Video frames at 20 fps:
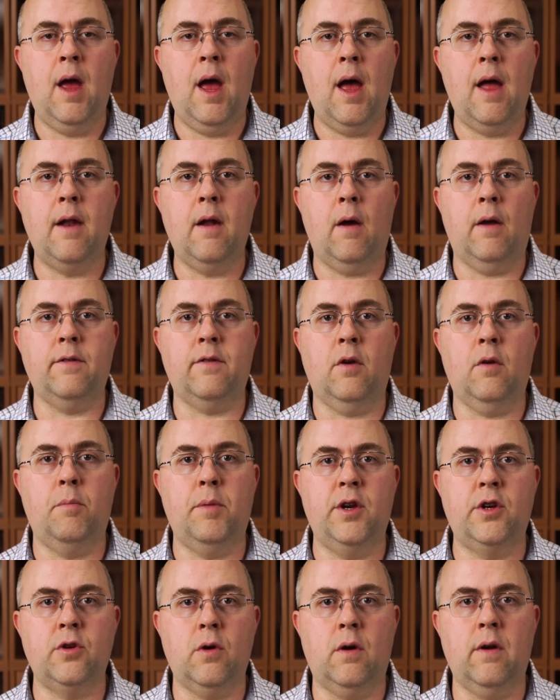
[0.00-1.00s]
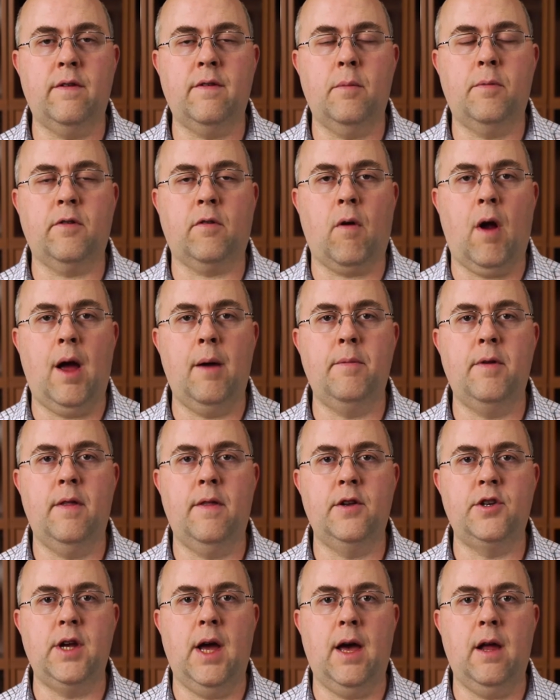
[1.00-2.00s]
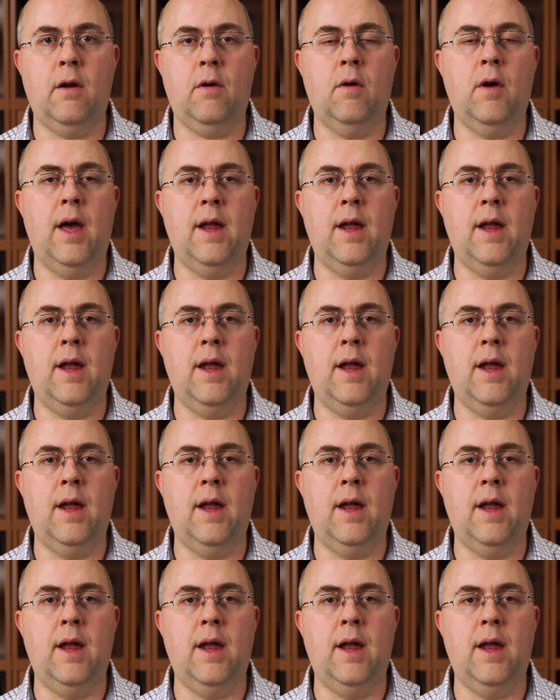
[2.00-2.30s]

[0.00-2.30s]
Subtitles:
and also be sure to subscribe to the channel